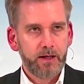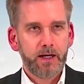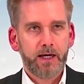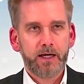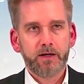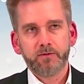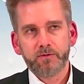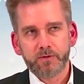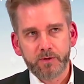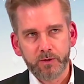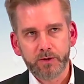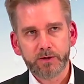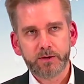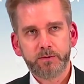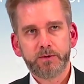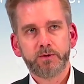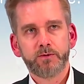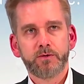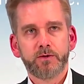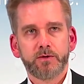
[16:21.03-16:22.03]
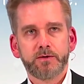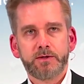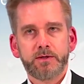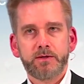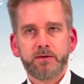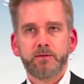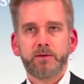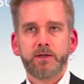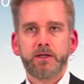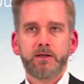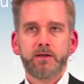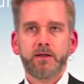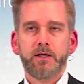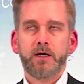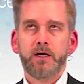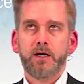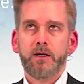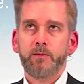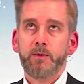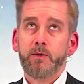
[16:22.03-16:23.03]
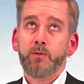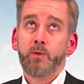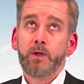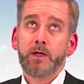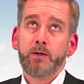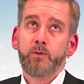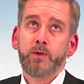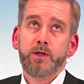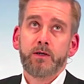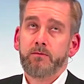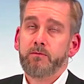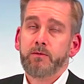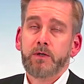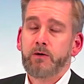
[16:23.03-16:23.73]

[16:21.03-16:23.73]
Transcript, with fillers: And of course, we do concentrate. Uh, I mean, we are, we are,